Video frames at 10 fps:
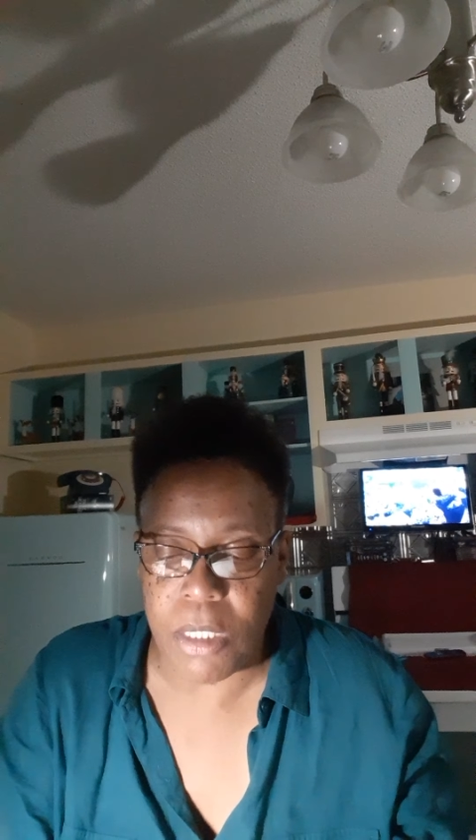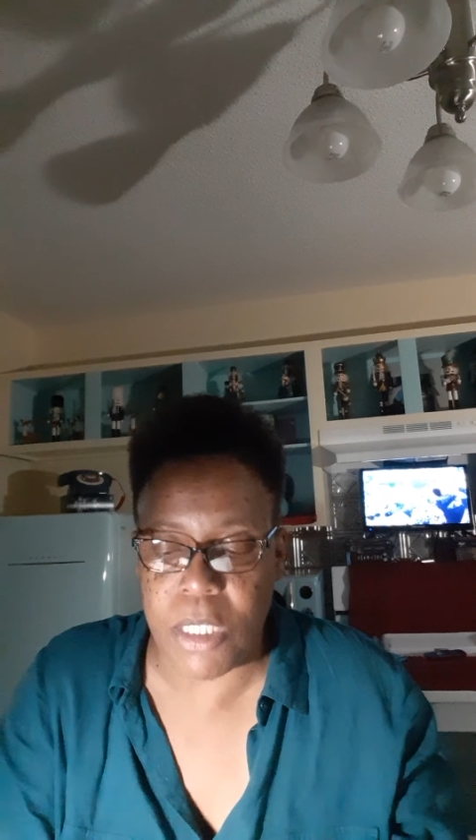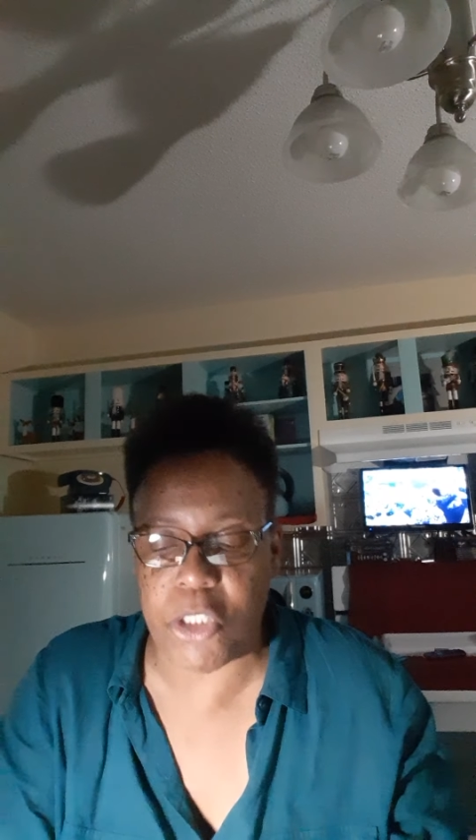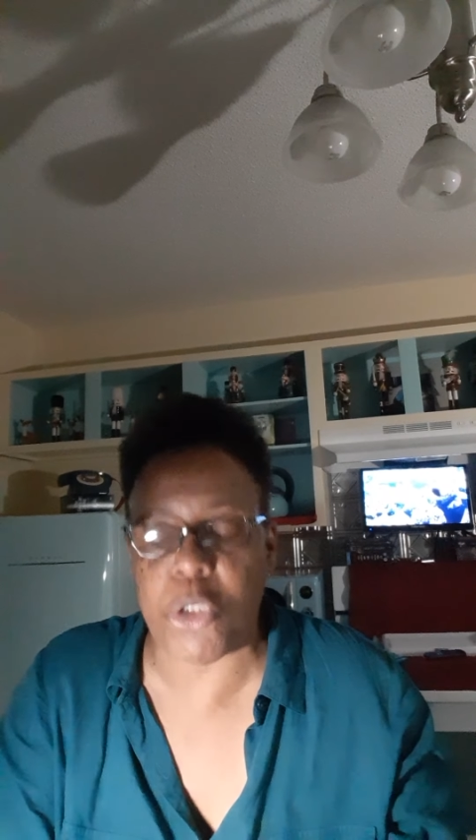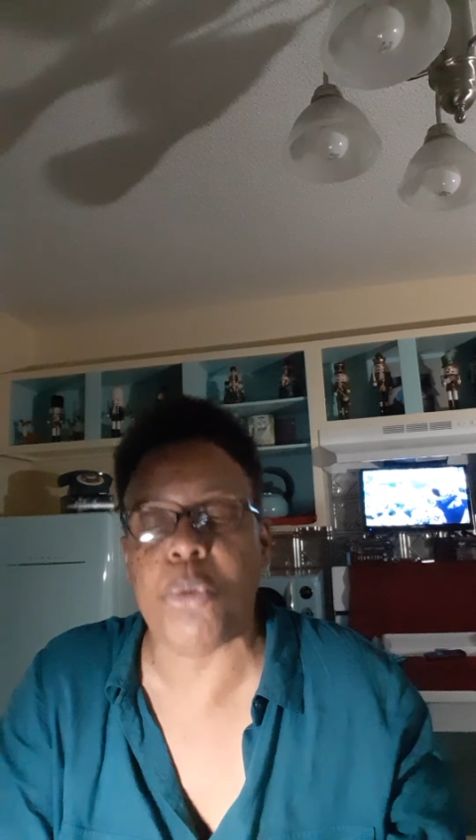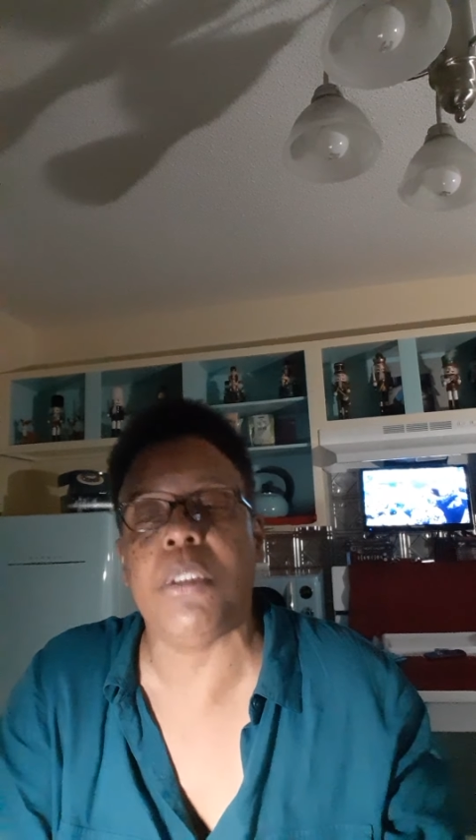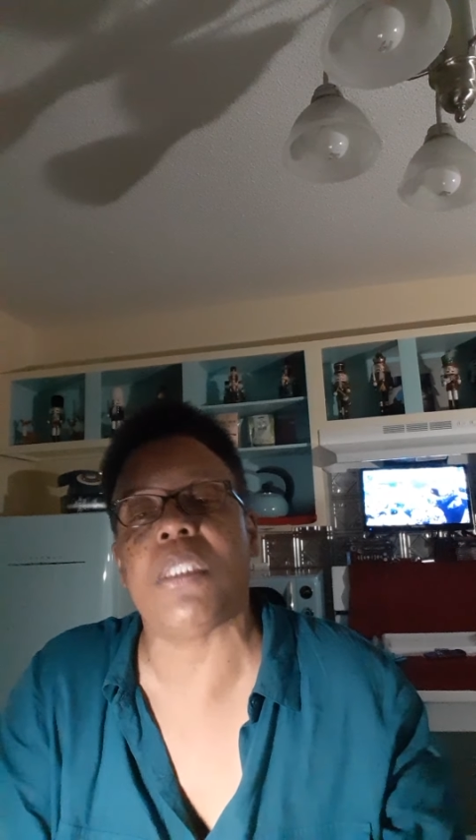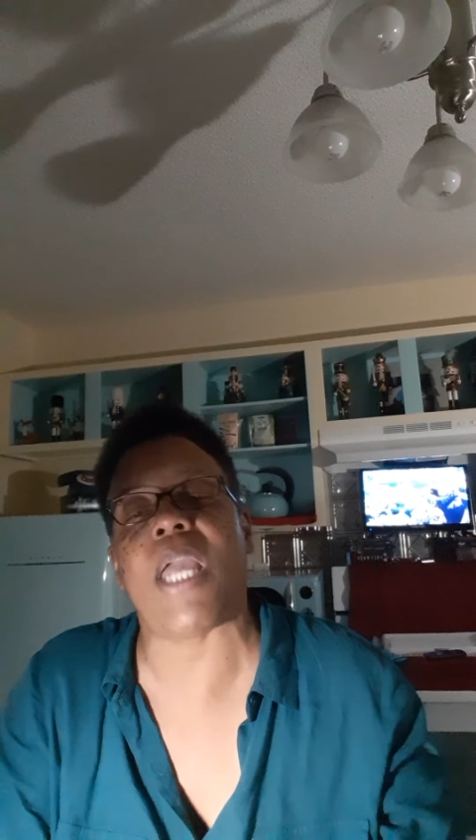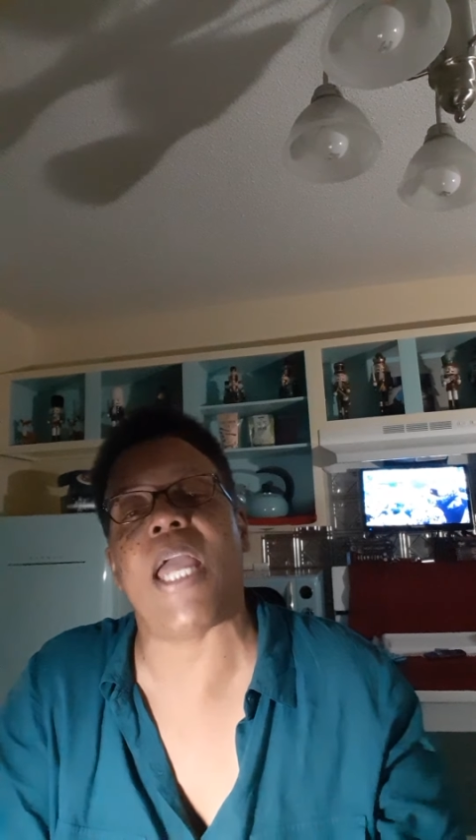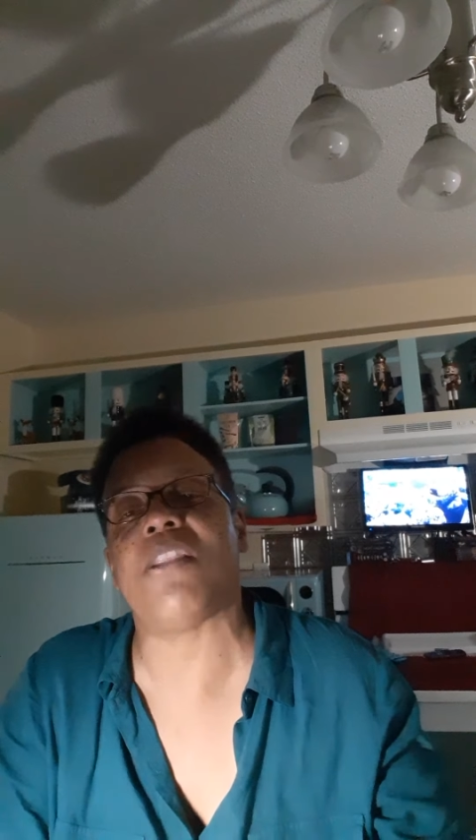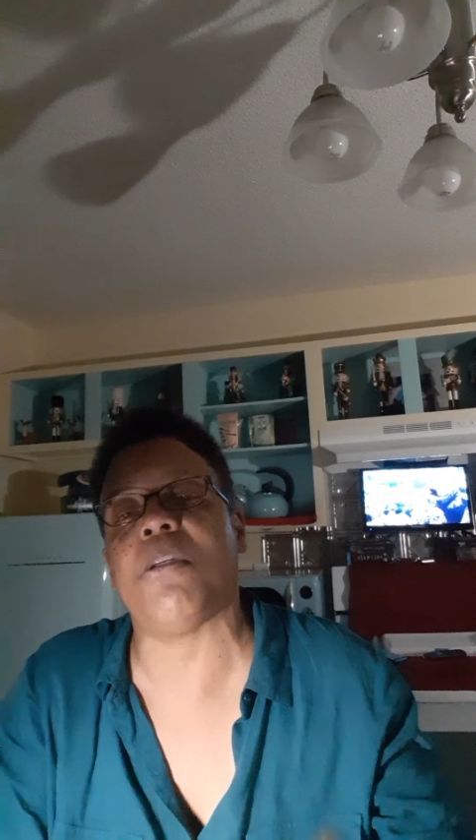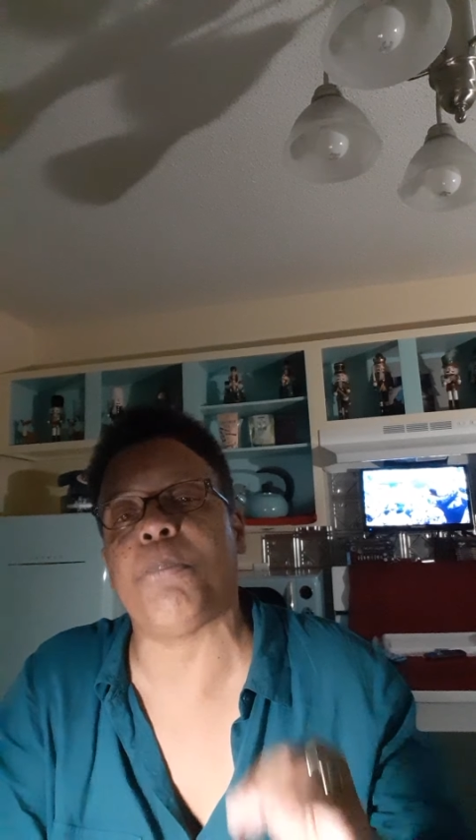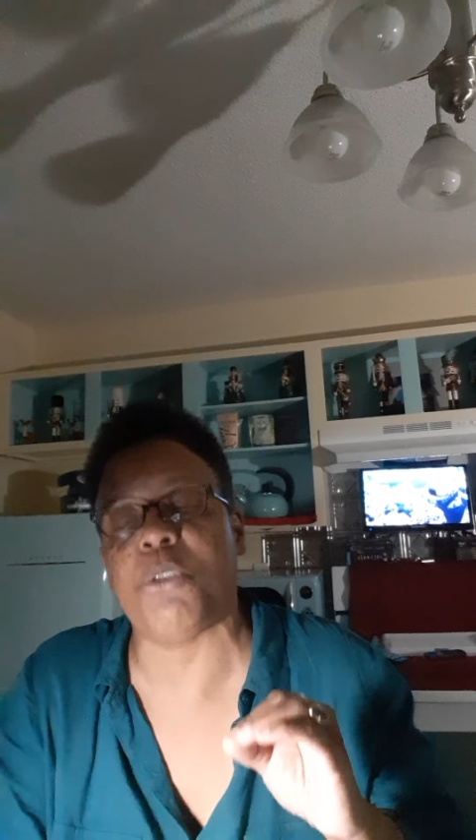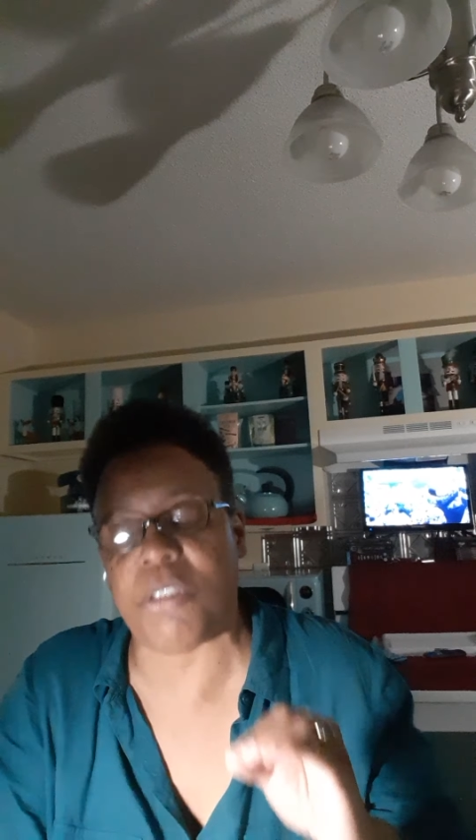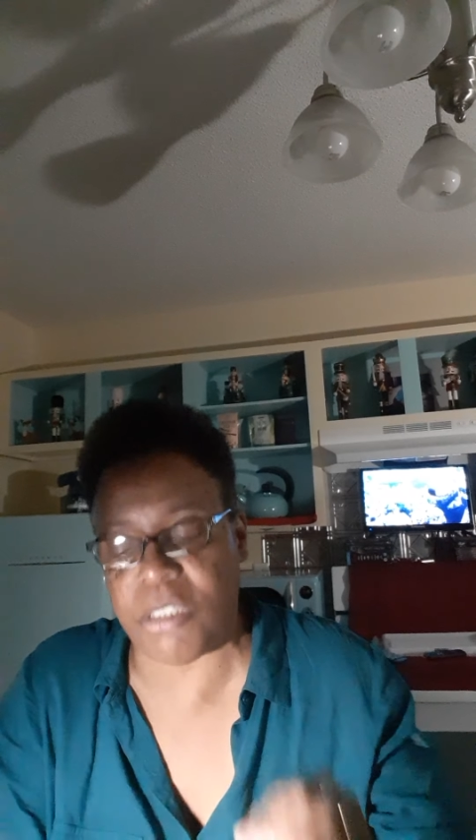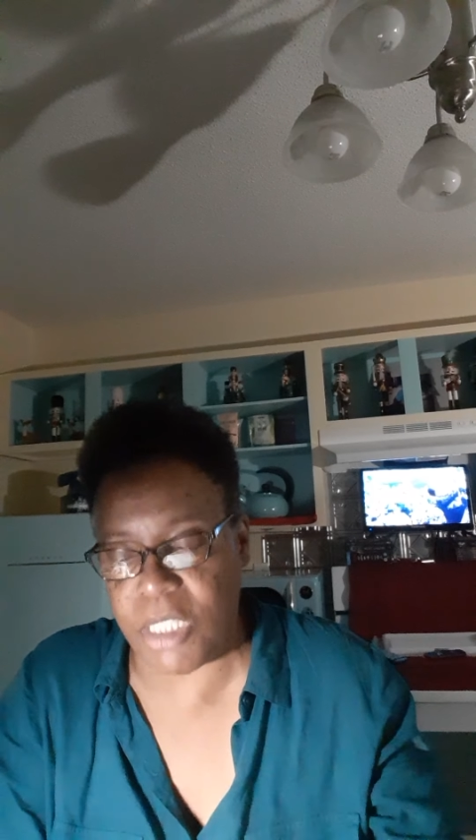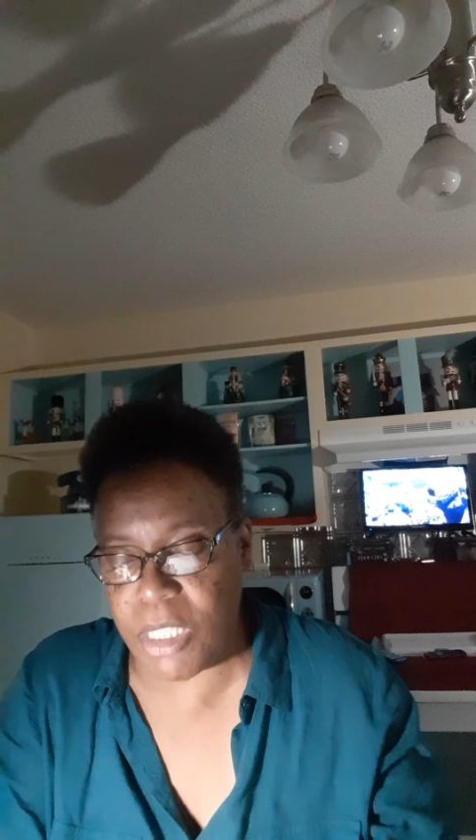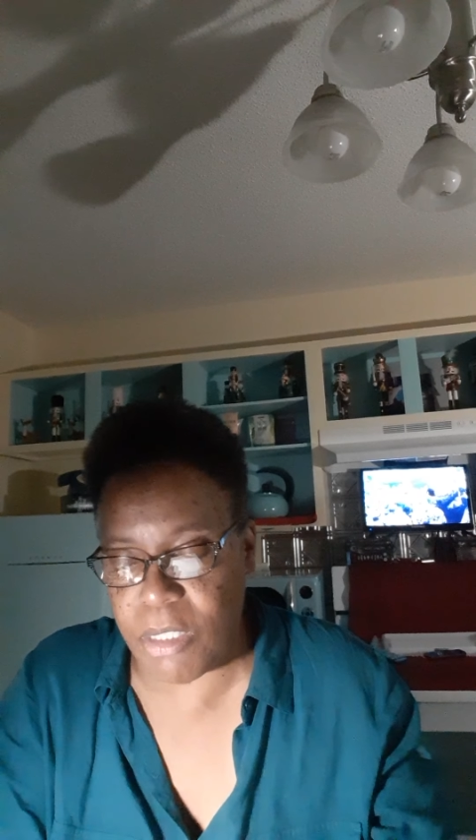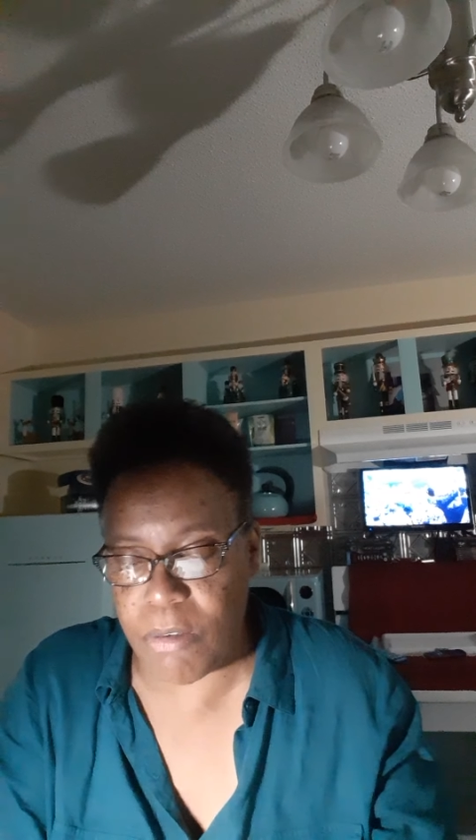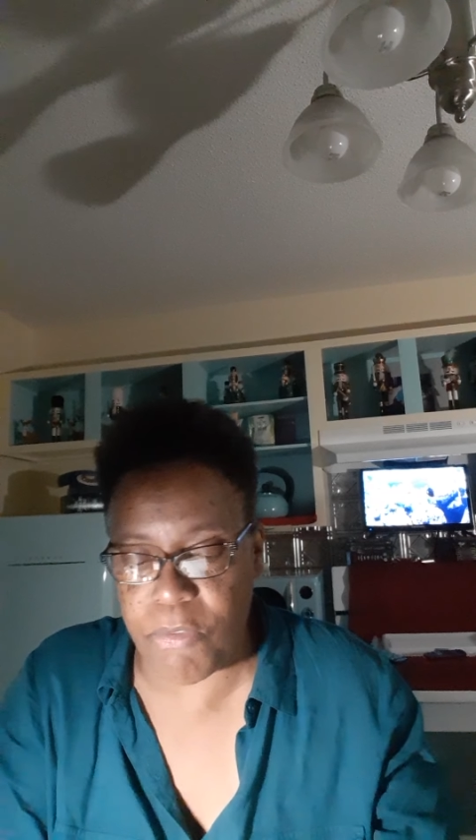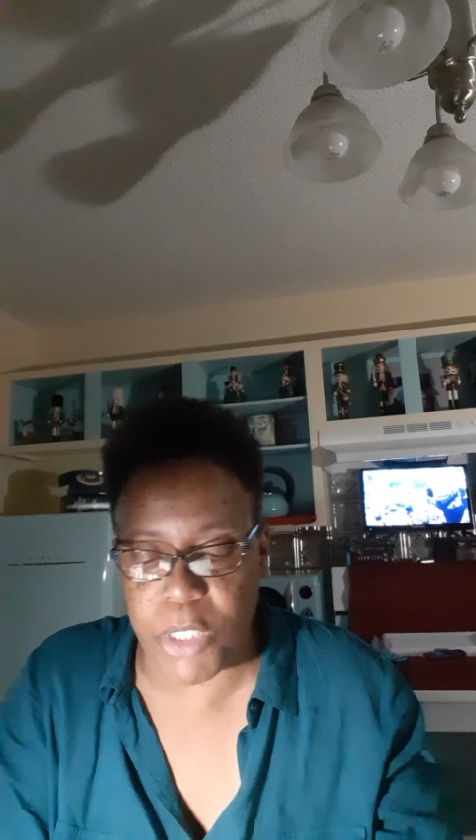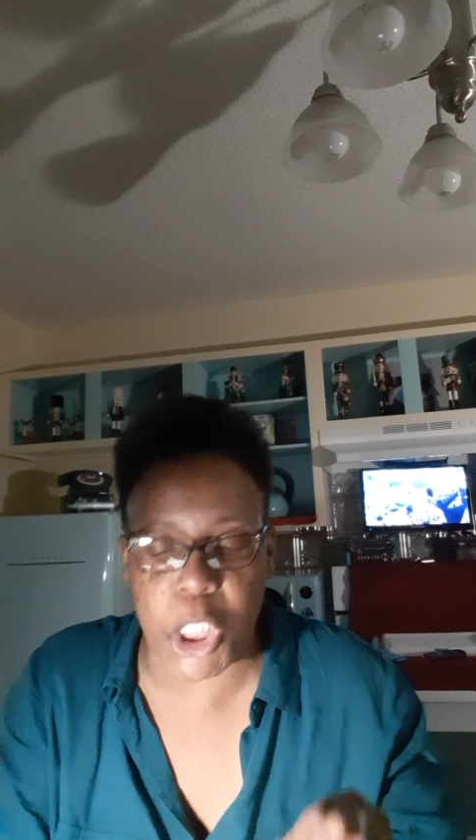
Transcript: is to look at the perceived